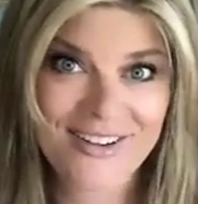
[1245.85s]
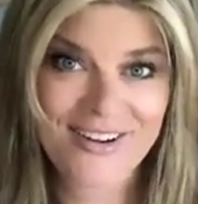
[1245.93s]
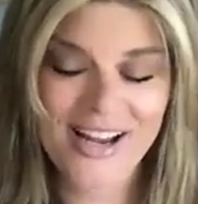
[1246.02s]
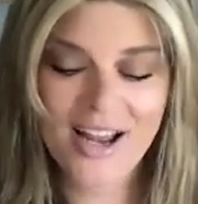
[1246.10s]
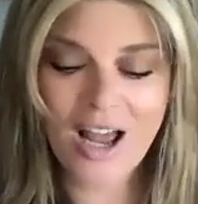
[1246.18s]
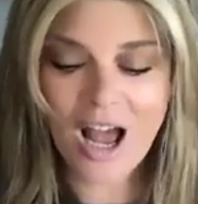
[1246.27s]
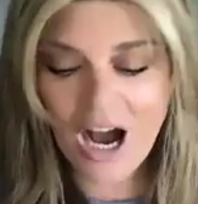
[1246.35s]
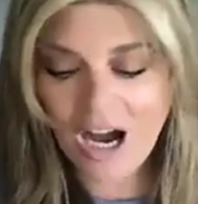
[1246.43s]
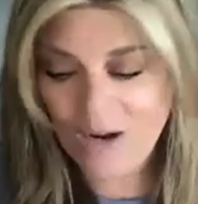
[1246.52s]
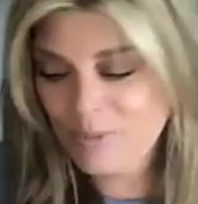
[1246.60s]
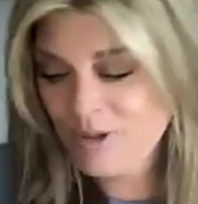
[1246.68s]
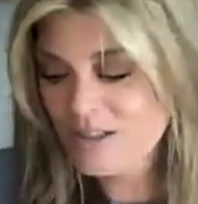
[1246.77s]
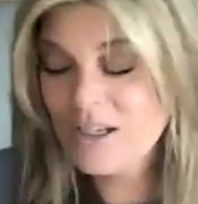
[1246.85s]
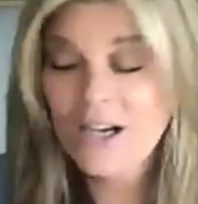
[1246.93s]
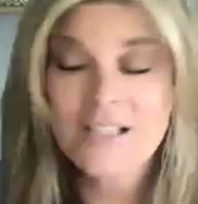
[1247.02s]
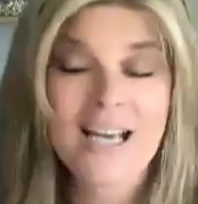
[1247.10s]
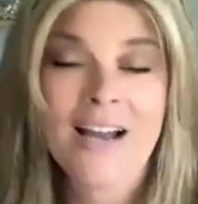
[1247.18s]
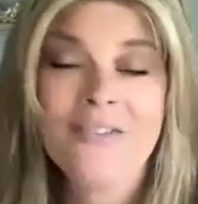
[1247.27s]
Okay. I'm going
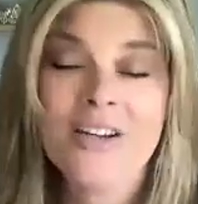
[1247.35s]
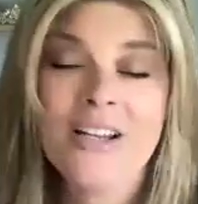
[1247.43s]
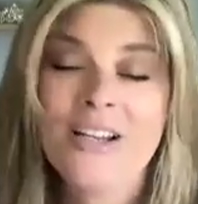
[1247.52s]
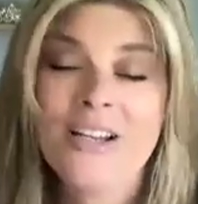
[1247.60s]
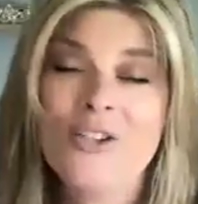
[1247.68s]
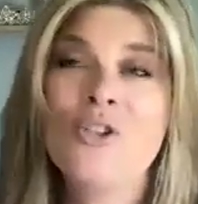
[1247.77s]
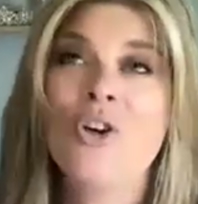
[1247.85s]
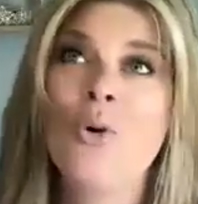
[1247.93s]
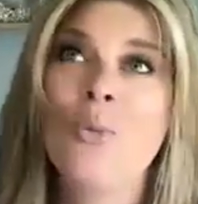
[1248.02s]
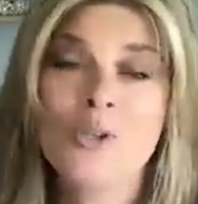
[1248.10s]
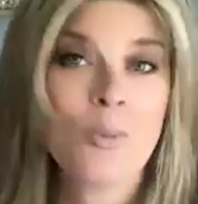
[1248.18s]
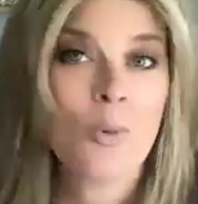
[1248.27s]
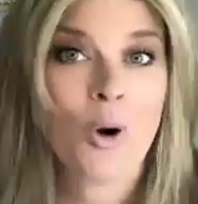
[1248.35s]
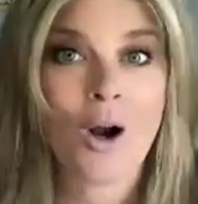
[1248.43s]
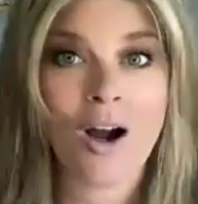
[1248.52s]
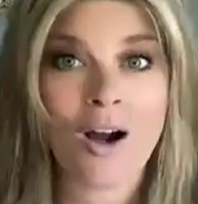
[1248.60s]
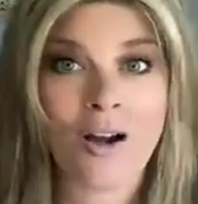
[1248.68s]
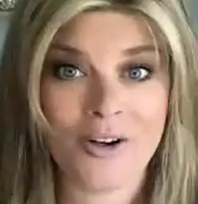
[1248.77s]
to dive into that so much
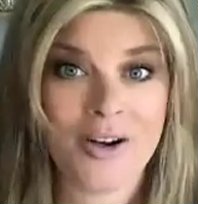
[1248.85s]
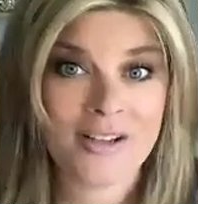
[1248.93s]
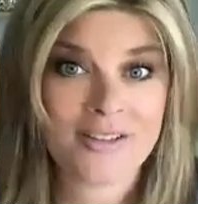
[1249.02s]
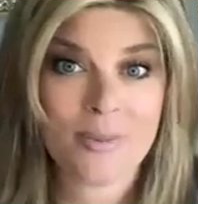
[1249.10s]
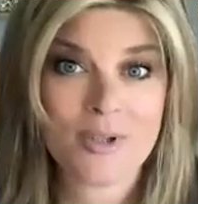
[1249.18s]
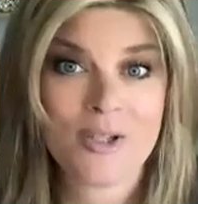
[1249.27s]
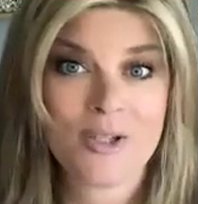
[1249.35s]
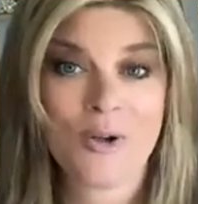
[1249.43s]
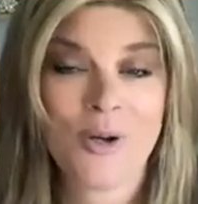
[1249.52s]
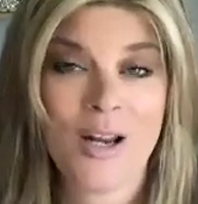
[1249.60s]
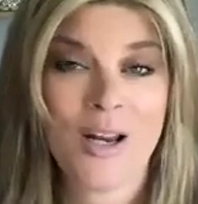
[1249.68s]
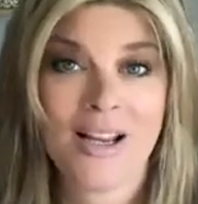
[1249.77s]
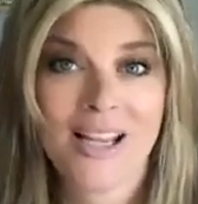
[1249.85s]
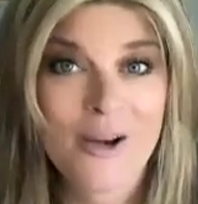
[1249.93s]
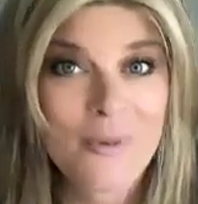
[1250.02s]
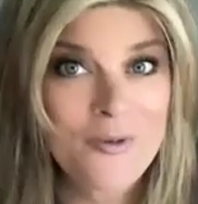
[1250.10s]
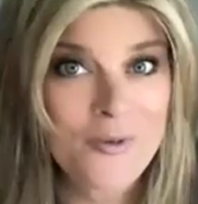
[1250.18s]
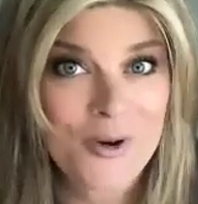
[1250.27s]
more on our next episode. And I
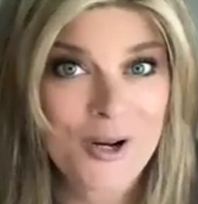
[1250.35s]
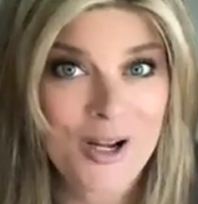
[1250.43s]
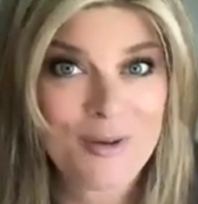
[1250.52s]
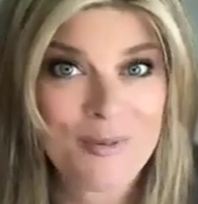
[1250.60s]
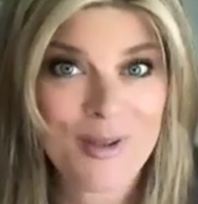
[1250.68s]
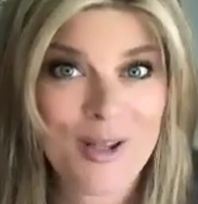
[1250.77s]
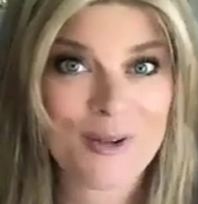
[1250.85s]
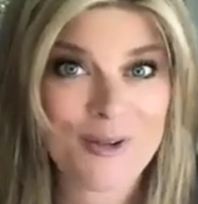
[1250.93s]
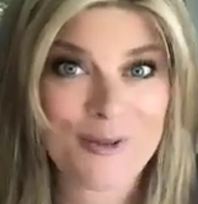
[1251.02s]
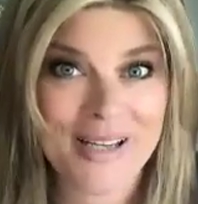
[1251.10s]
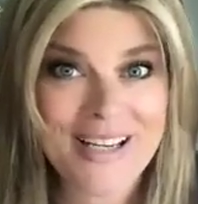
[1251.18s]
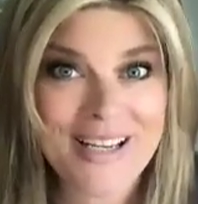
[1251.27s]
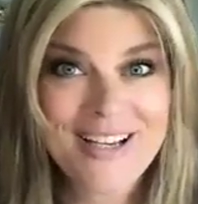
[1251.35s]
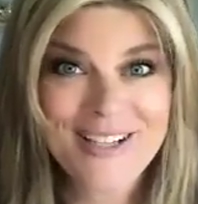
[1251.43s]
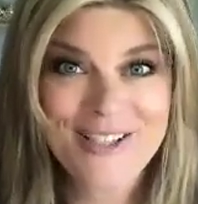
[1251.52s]
can't wait for you to come along with me.